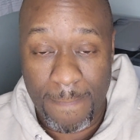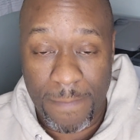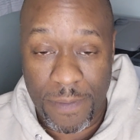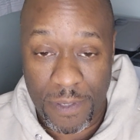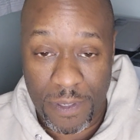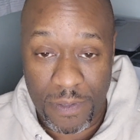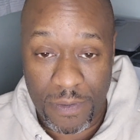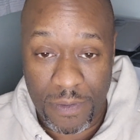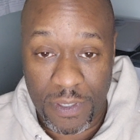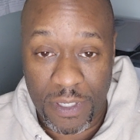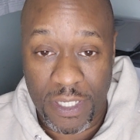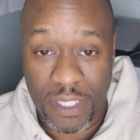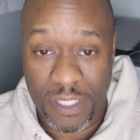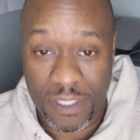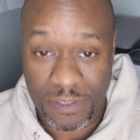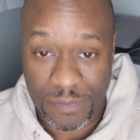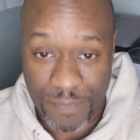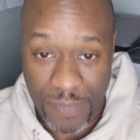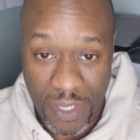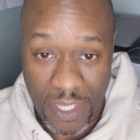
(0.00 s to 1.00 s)
period
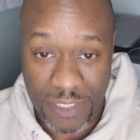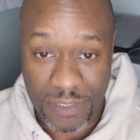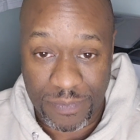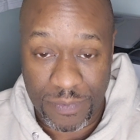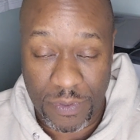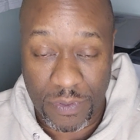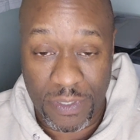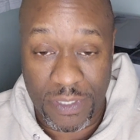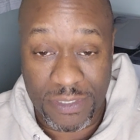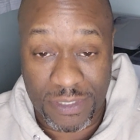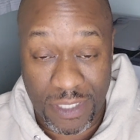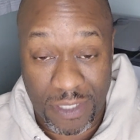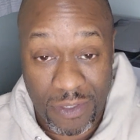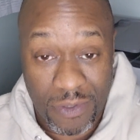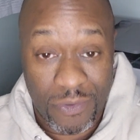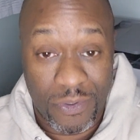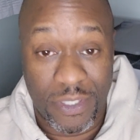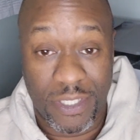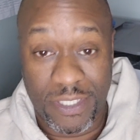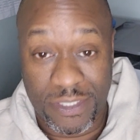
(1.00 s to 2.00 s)
as possible, as
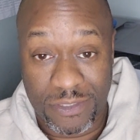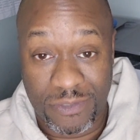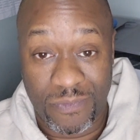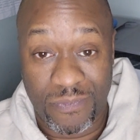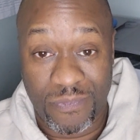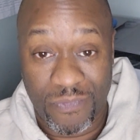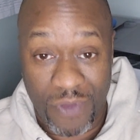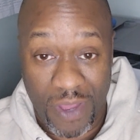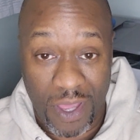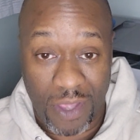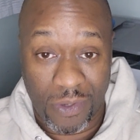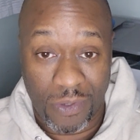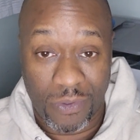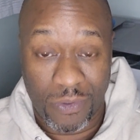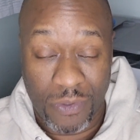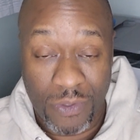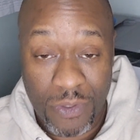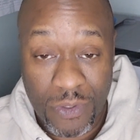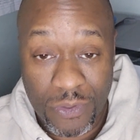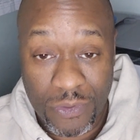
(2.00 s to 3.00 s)
long as you
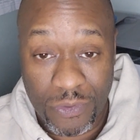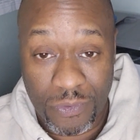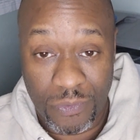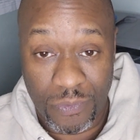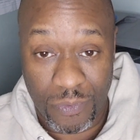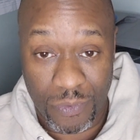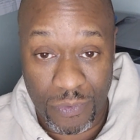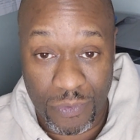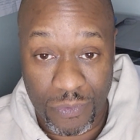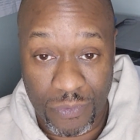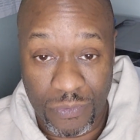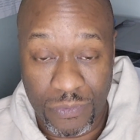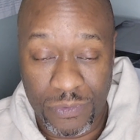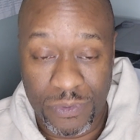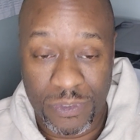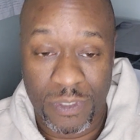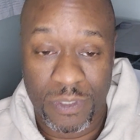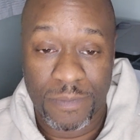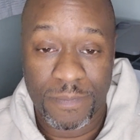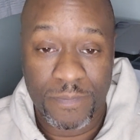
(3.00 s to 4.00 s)
follow the
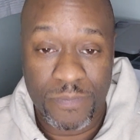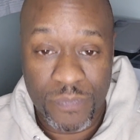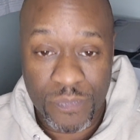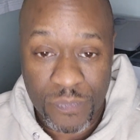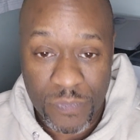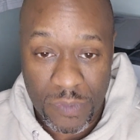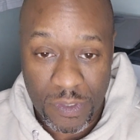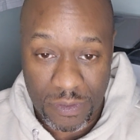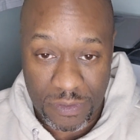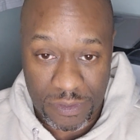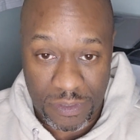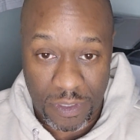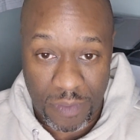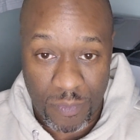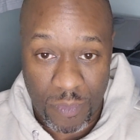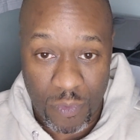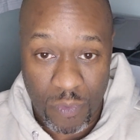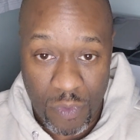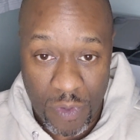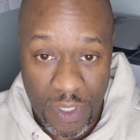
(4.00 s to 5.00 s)
rules. Because
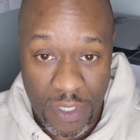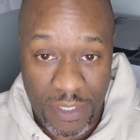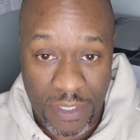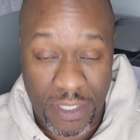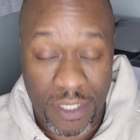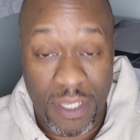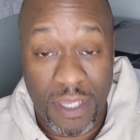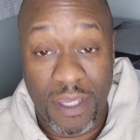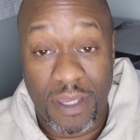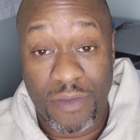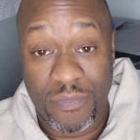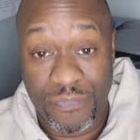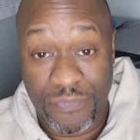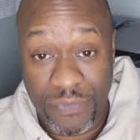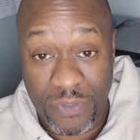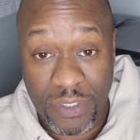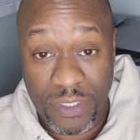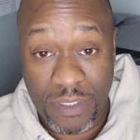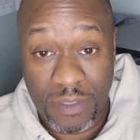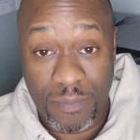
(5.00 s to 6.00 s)
number one,
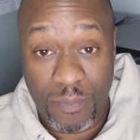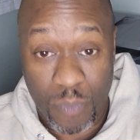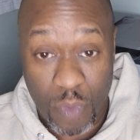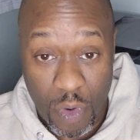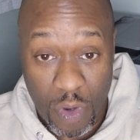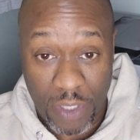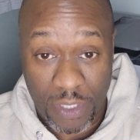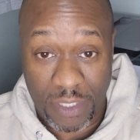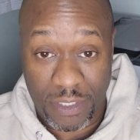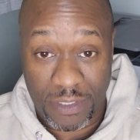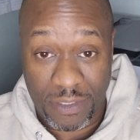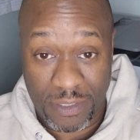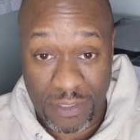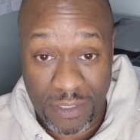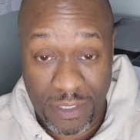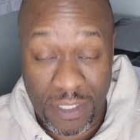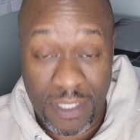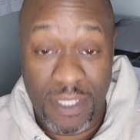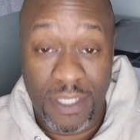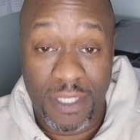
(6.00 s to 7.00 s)
affiliate marketing
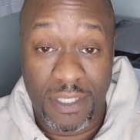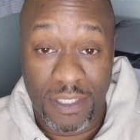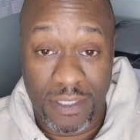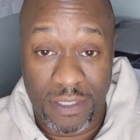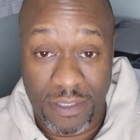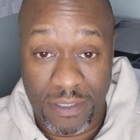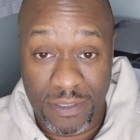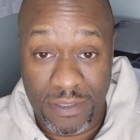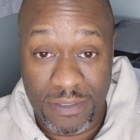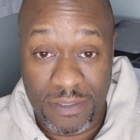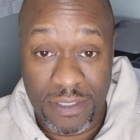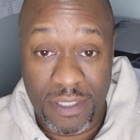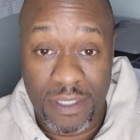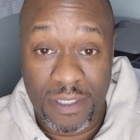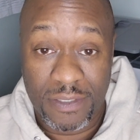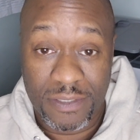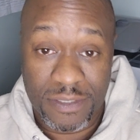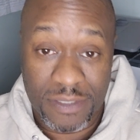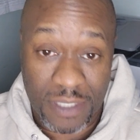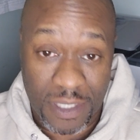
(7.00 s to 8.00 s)
is
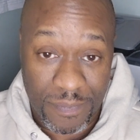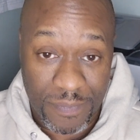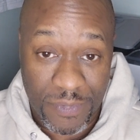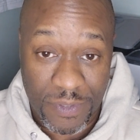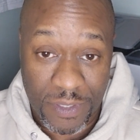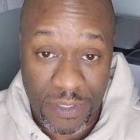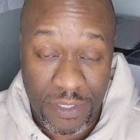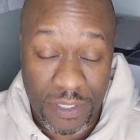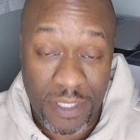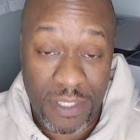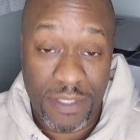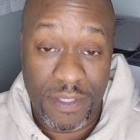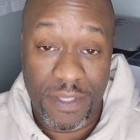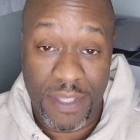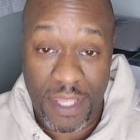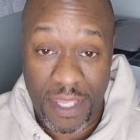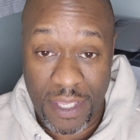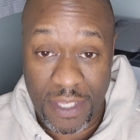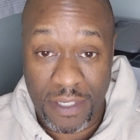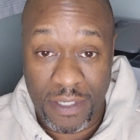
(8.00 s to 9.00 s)
something
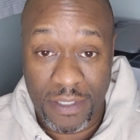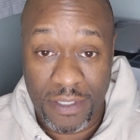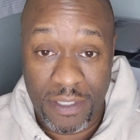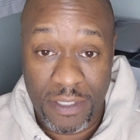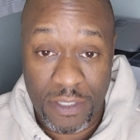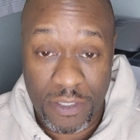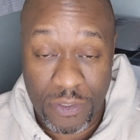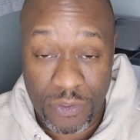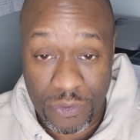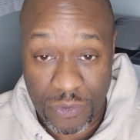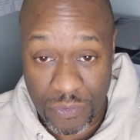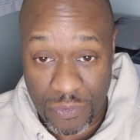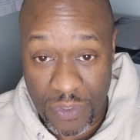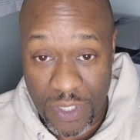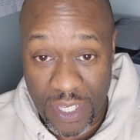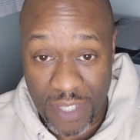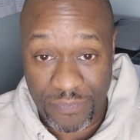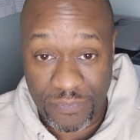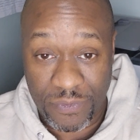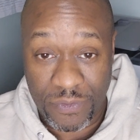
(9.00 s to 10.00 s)
that you
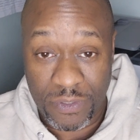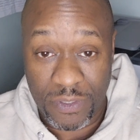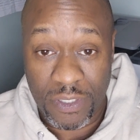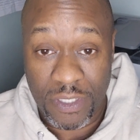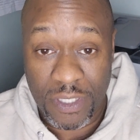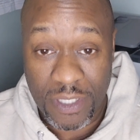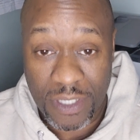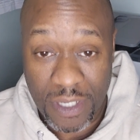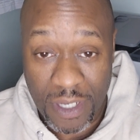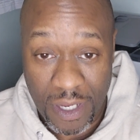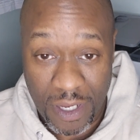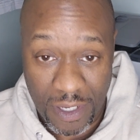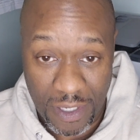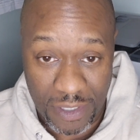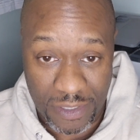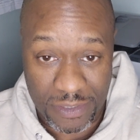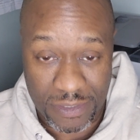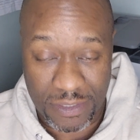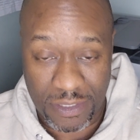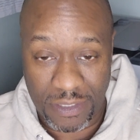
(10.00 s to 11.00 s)
have to
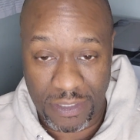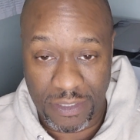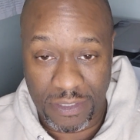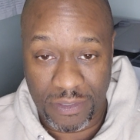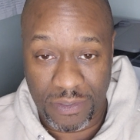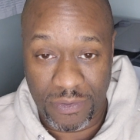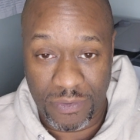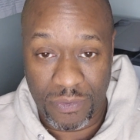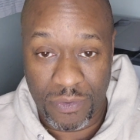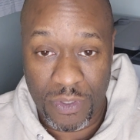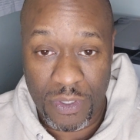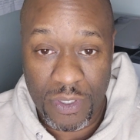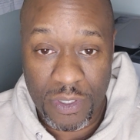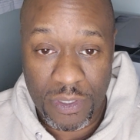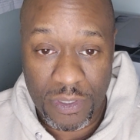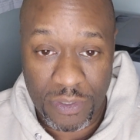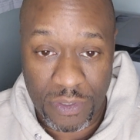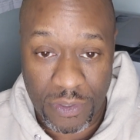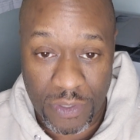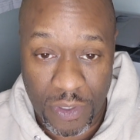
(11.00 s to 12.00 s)
constantly do.
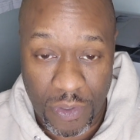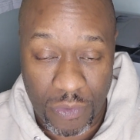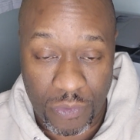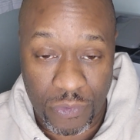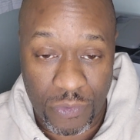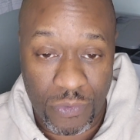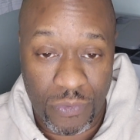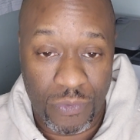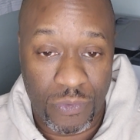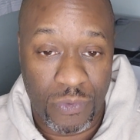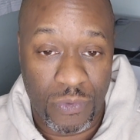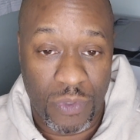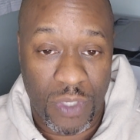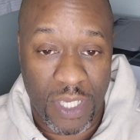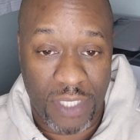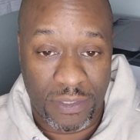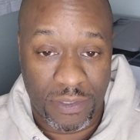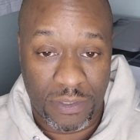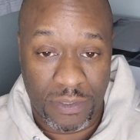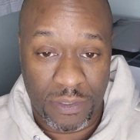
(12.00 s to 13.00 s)
You know, you
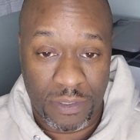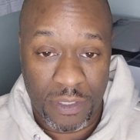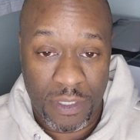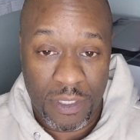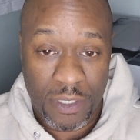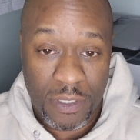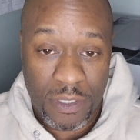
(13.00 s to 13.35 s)
have to